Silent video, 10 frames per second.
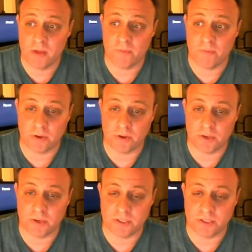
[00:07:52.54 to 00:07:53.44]
found in
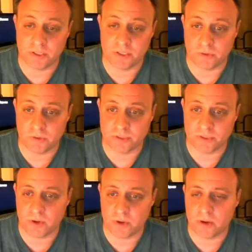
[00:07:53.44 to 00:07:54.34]
the Dead Sea Scrolls
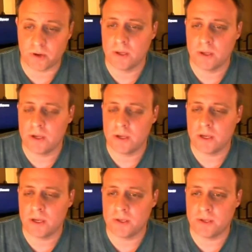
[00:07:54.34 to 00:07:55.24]
as well,
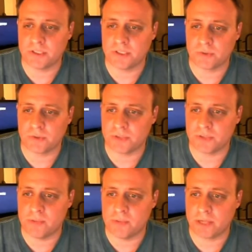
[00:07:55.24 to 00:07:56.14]
and the Dead Sea Scrolls
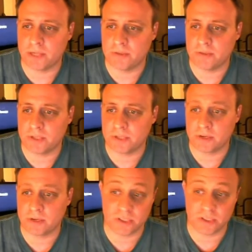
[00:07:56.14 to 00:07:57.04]
date back to the
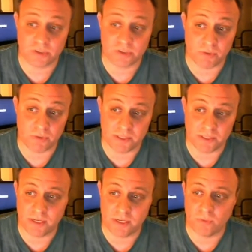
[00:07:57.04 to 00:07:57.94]
2nd century
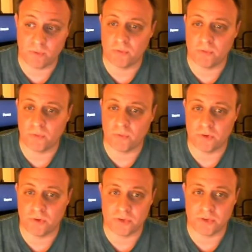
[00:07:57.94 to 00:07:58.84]
BC, well before
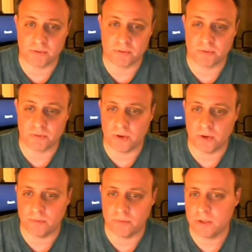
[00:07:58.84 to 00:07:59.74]
the New Testament was
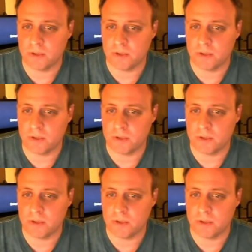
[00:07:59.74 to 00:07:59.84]
written.